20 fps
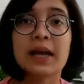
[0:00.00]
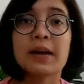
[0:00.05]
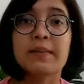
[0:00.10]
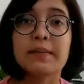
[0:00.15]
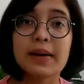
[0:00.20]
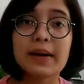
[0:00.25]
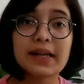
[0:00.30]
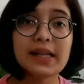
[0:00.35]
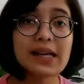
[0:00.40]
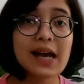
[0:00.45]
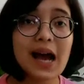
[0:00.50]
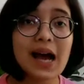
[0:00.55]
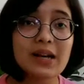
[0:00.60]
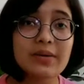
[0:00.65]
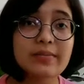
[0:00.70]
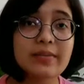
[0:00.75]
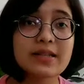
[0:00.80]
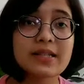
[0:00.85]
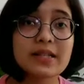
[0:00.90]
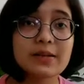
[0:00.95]
Many
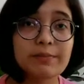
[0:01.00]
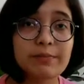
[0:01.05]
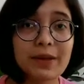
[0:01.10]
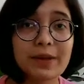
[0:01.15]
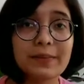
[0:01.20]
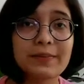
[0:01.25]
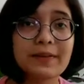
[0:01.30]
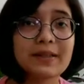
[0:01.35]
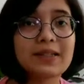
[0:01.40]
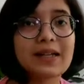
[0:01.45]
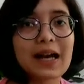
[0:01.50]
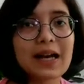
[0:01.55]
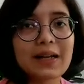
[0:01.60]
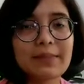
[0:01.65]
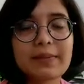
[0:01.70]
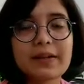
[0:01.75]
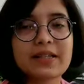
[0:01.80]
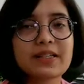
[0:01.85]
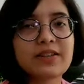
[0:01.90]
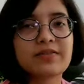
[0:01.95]
animals and people
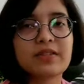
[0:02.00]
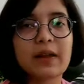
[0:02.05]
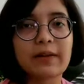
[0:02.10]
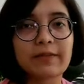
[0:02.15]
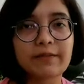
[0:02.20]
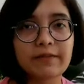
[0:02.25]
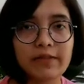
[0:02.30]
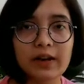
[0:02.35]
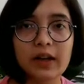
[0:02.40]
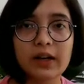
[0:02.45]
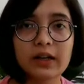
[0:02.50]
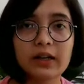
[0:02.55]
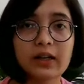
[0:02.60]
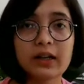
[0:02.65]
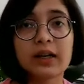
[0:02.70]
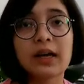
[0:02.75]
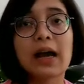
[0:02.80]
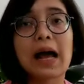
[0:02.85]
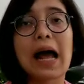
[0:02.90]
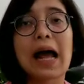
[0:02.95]
died because of that flood
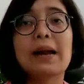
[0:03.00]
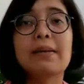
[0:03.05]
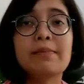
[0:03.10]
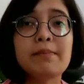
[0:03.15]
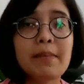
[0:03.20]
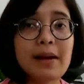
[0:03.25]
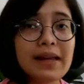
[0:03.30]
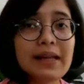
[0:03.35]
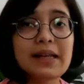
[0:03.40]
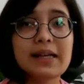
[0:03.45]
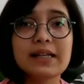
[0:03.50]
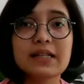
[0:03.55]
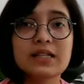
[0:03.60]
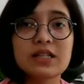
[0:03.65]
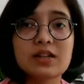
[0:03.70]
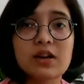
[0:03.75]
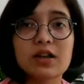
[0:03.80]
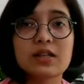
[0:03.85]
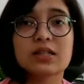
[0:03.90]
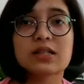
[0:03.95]
and many
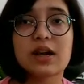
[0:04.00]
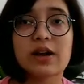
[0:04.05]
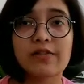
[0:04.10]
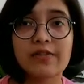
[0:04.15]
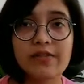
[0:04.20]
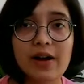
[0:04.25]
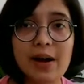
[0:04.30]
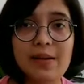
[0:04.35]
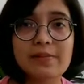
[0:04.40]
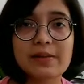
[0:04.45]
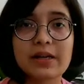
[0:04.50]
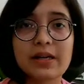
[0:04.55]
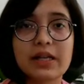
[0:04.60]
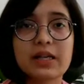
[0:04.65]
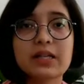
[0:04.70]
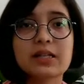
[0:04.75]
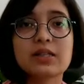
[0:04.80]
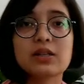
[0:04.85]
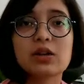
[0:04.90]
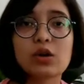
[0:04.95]
kids lost their
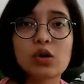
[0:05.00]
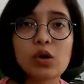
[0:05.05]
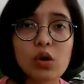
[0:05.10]
families,